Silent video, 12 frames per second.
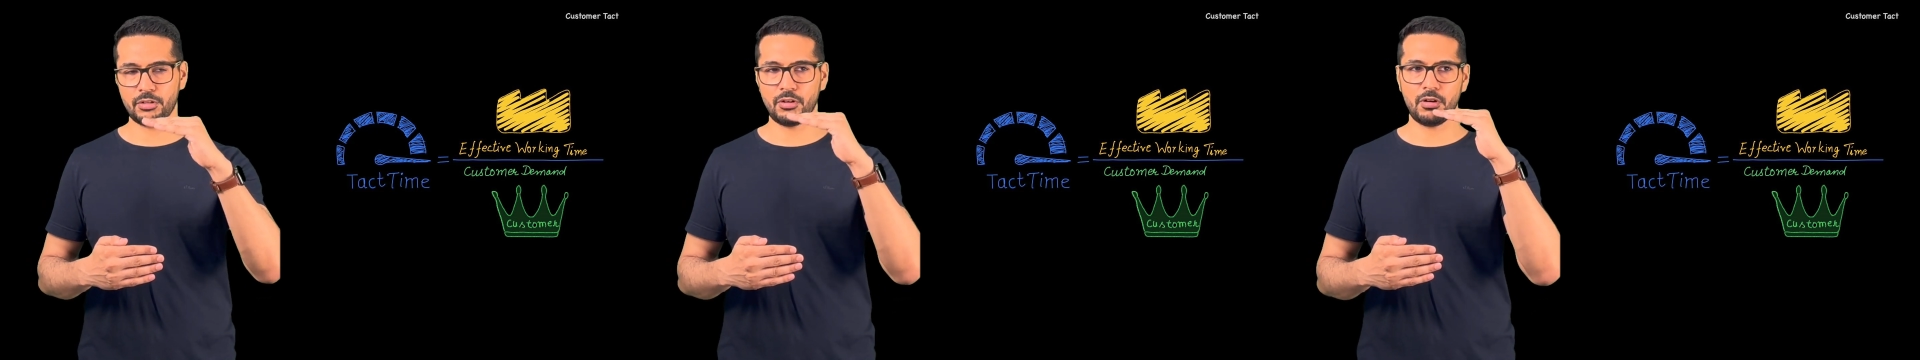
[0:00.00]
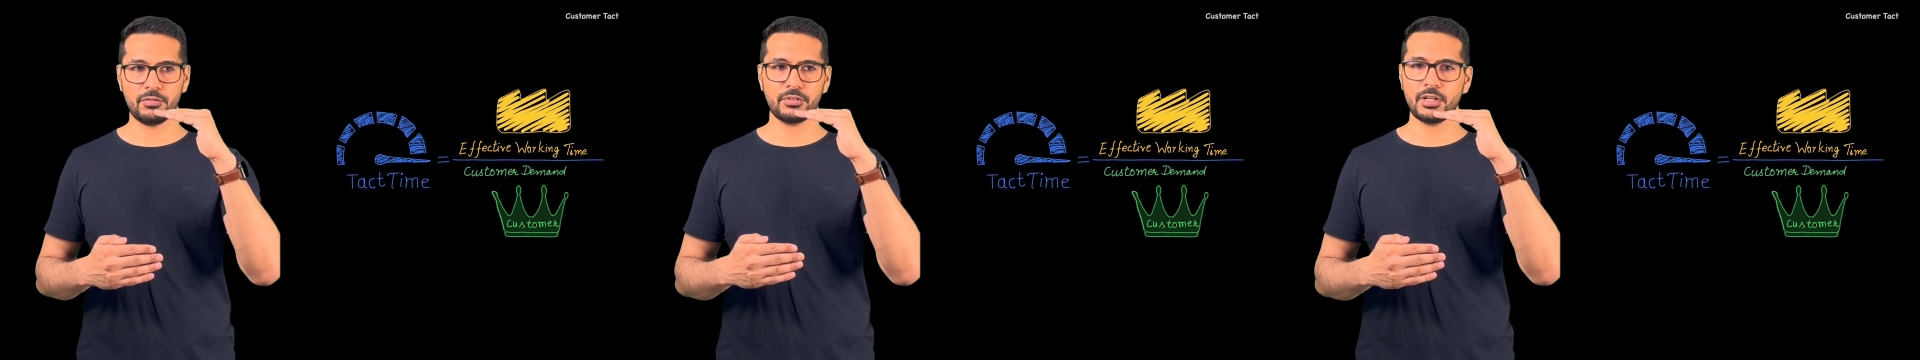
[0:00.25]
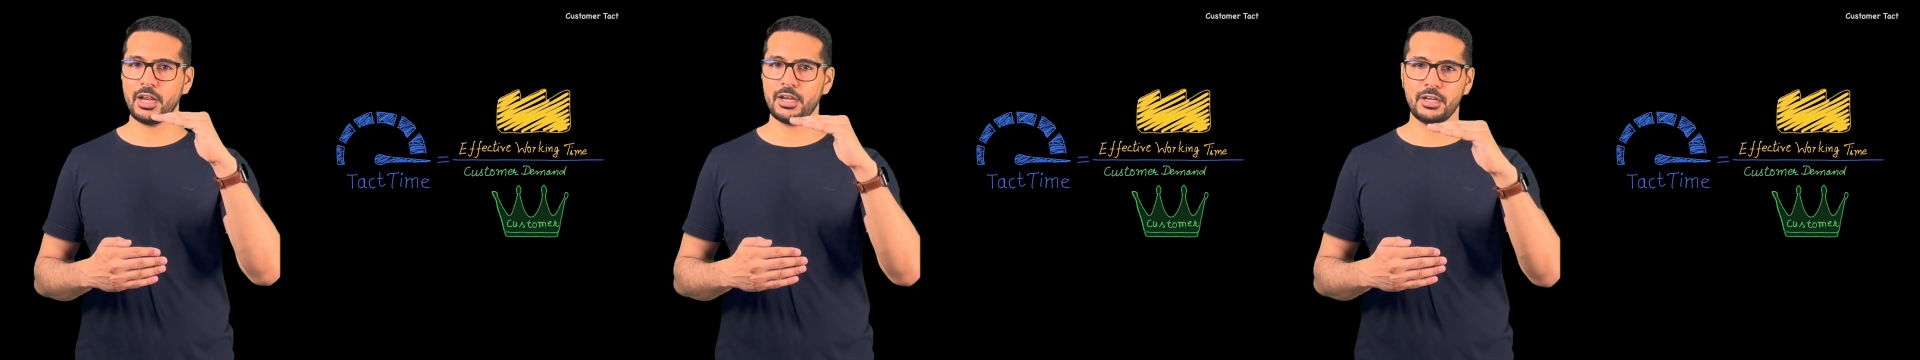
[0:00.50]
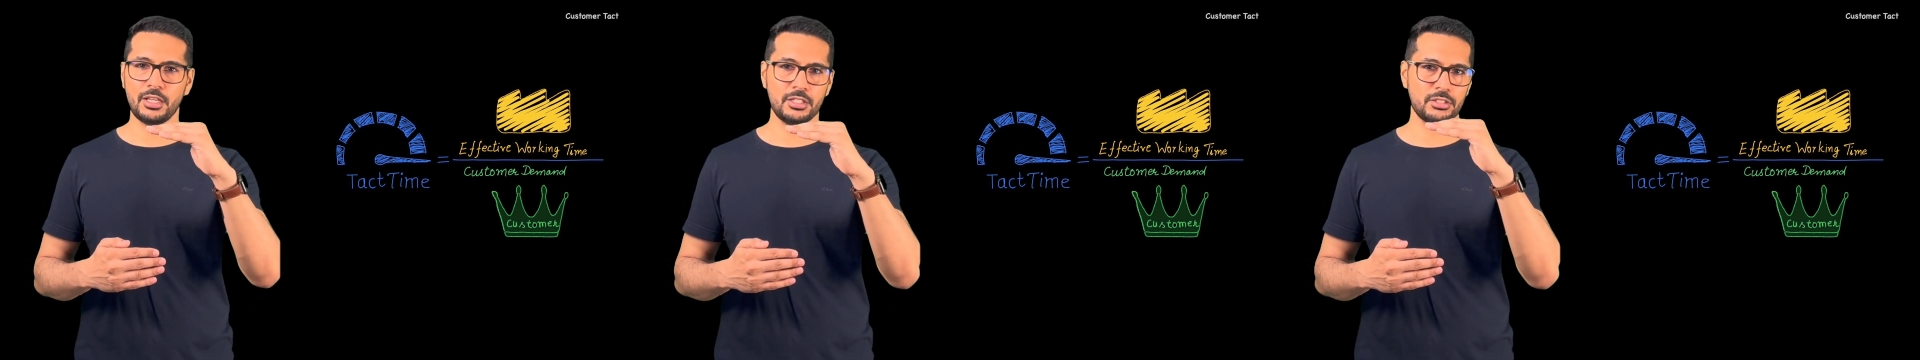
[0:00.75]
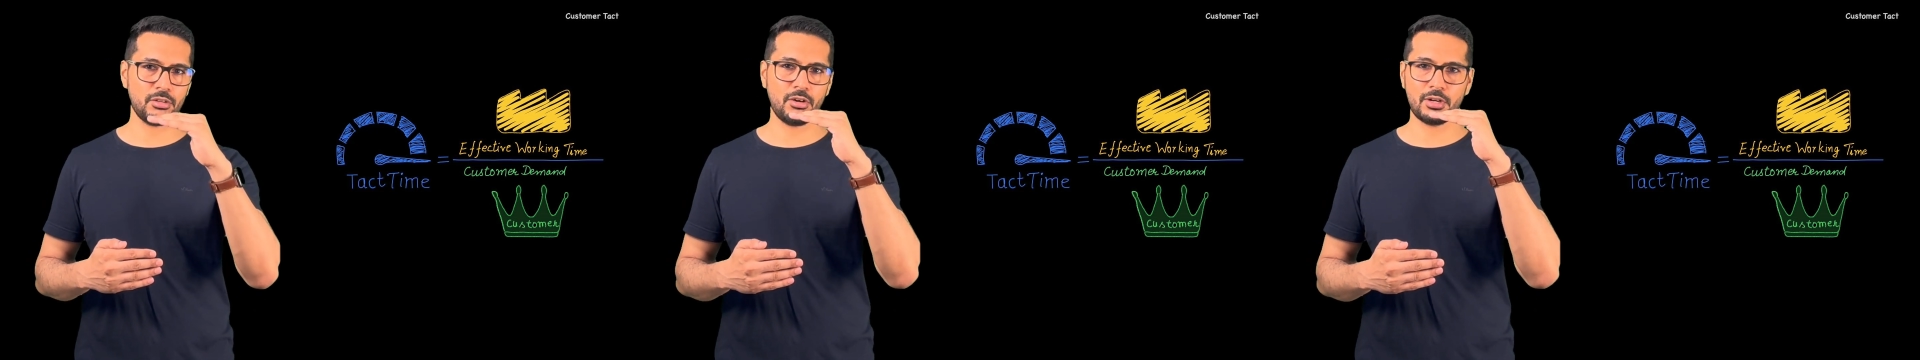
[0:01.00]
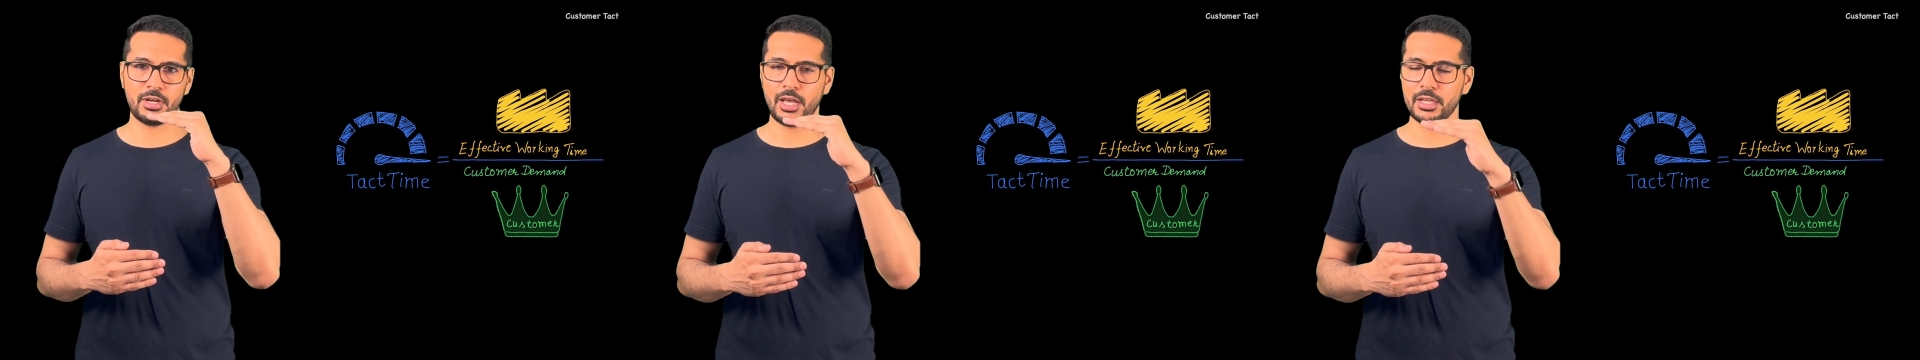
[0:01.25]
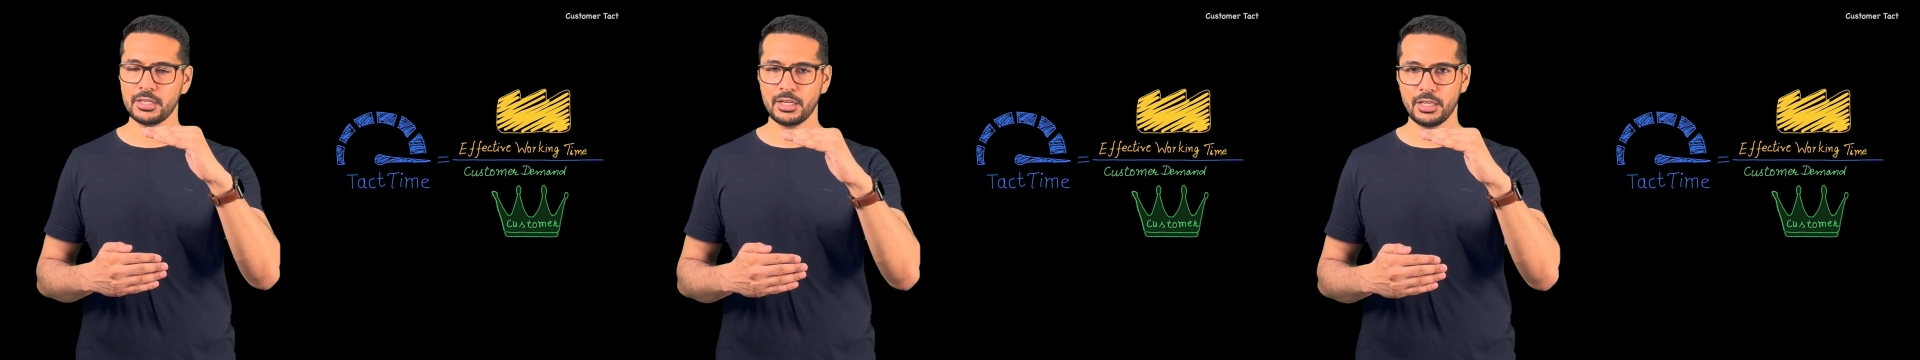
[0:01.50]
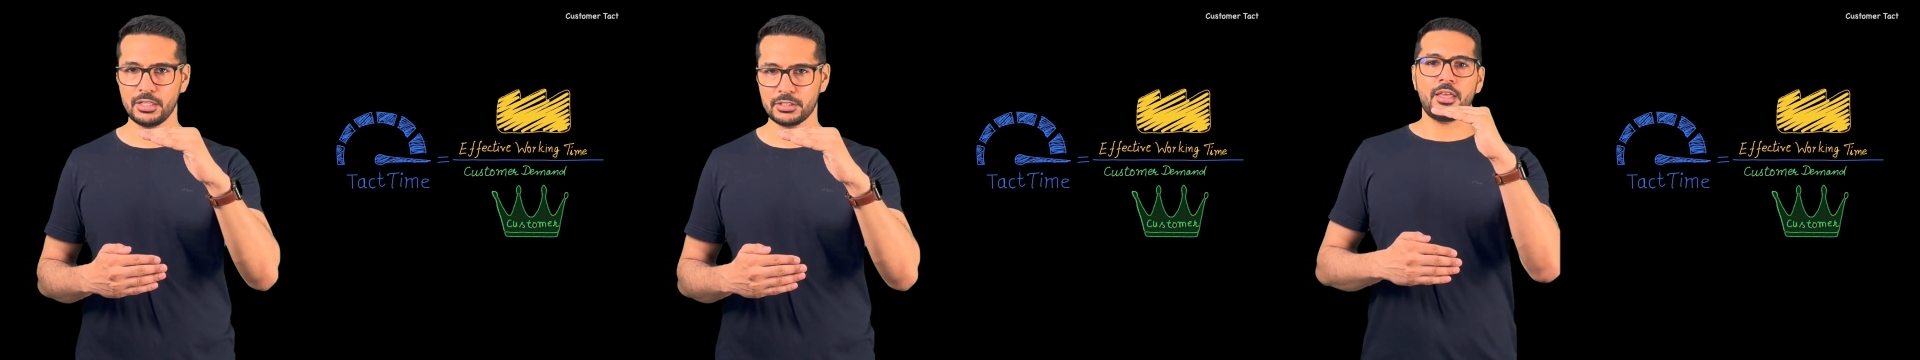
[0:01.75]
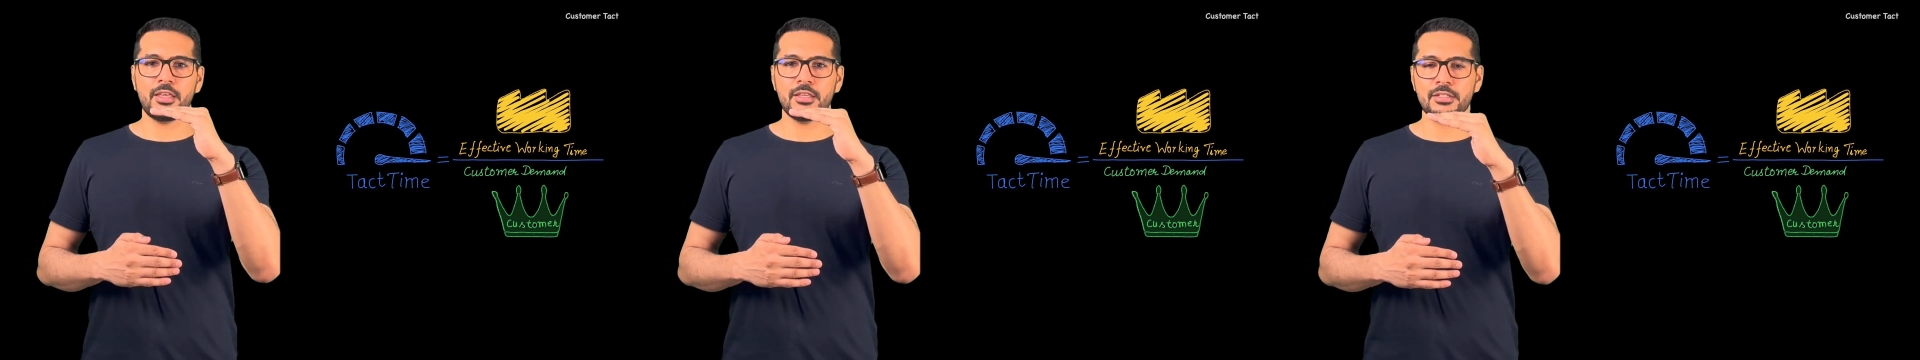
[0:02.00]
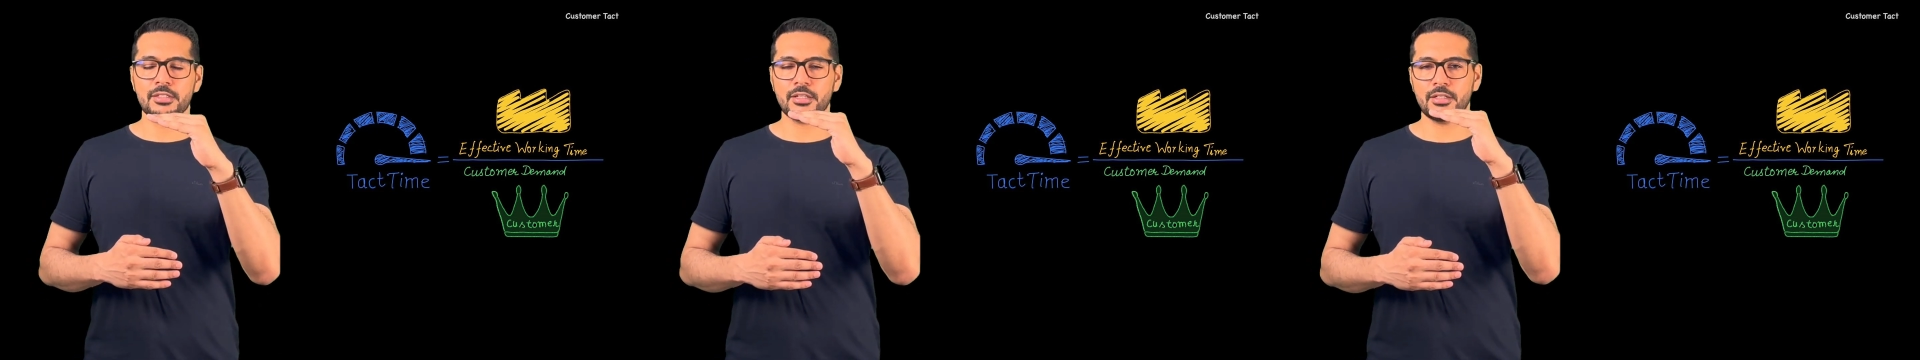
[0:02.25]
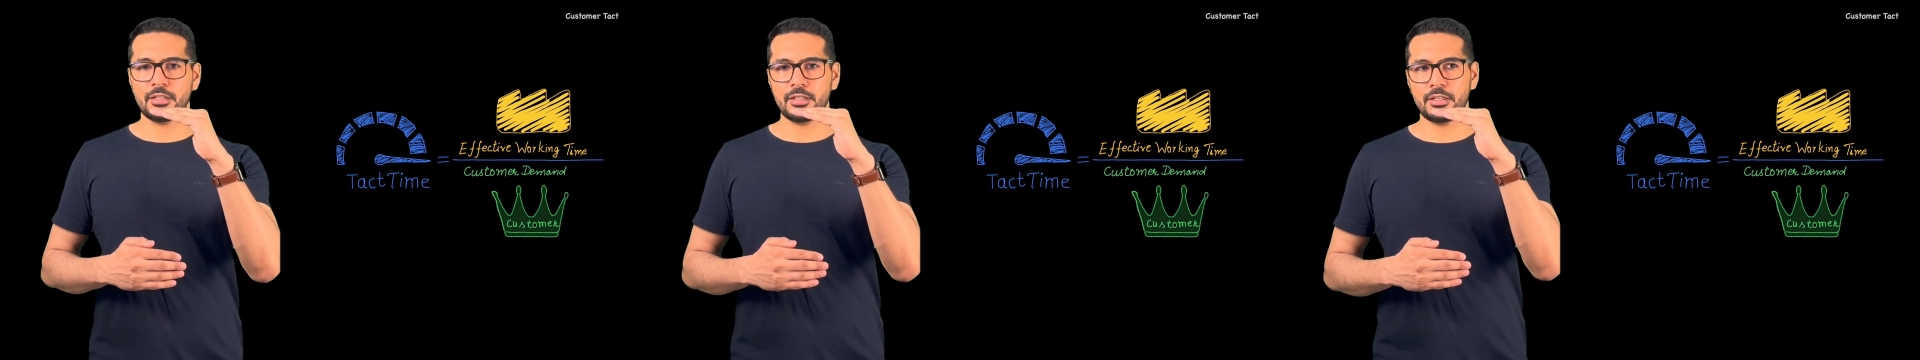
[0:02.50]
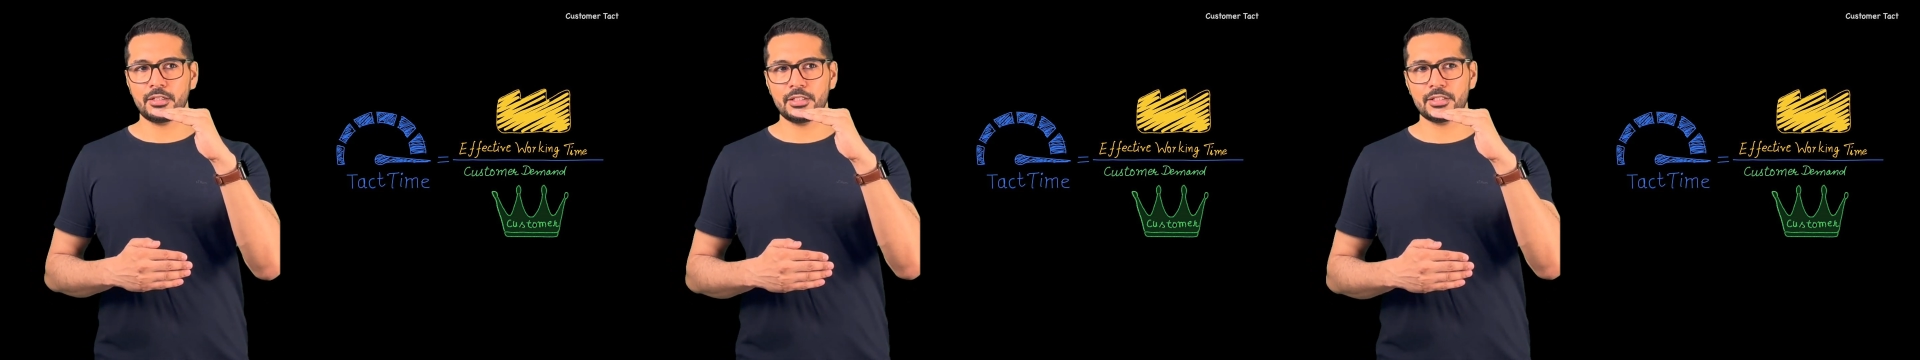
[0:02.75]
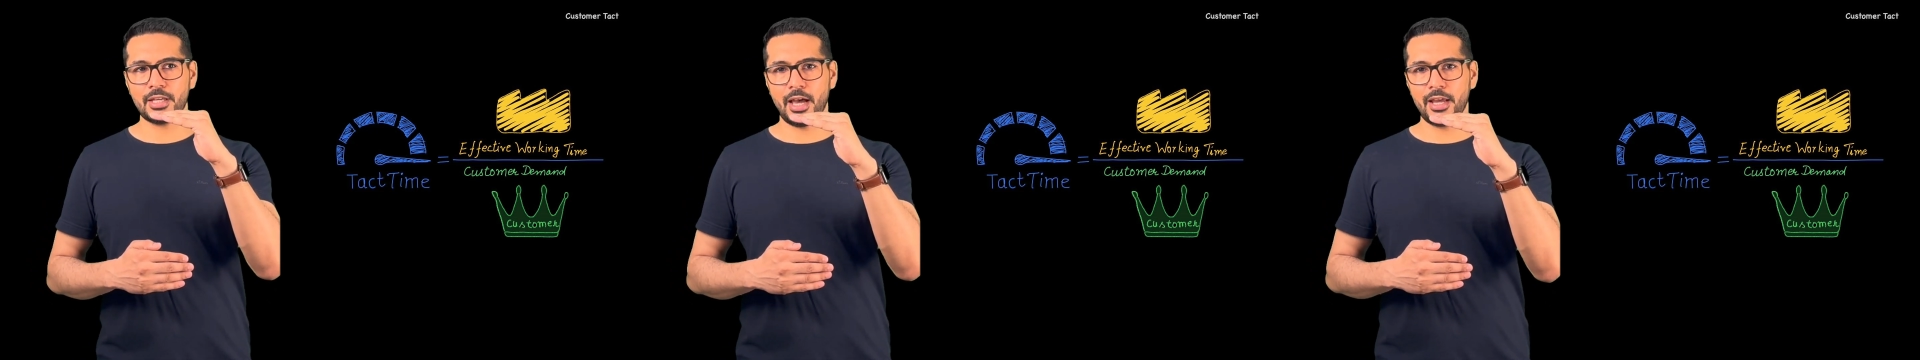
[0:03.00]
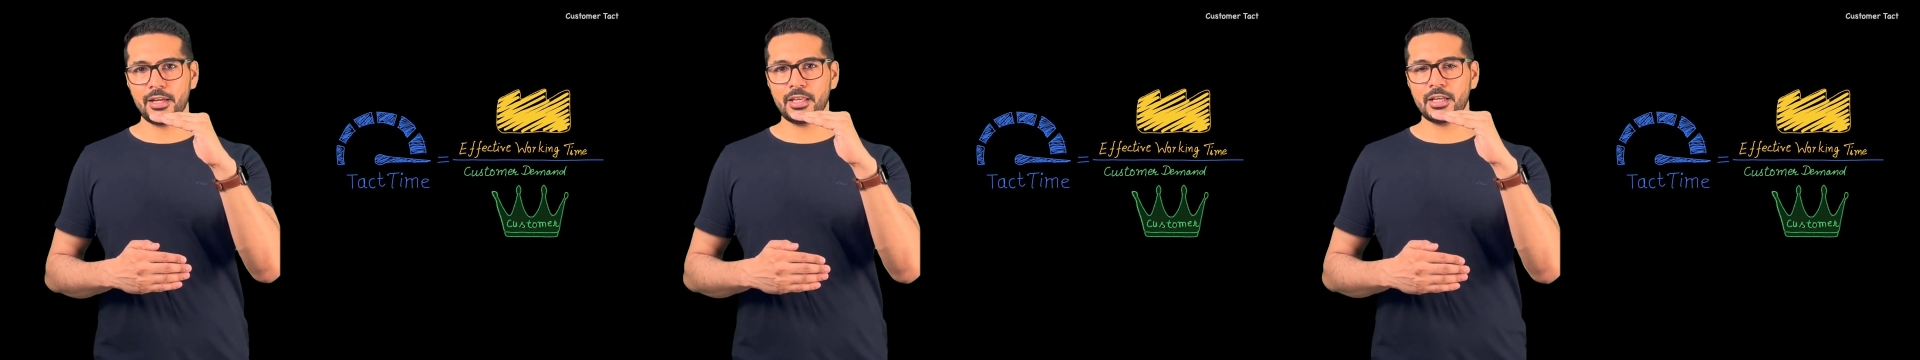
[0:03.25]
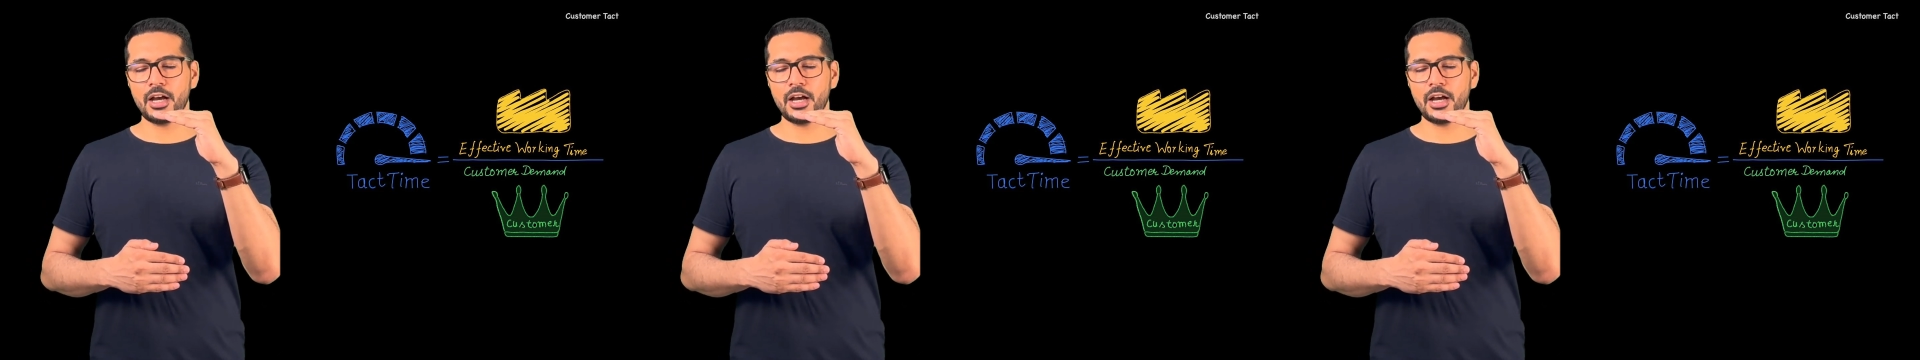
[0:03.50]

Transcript: of 10 days or 9 days is deciding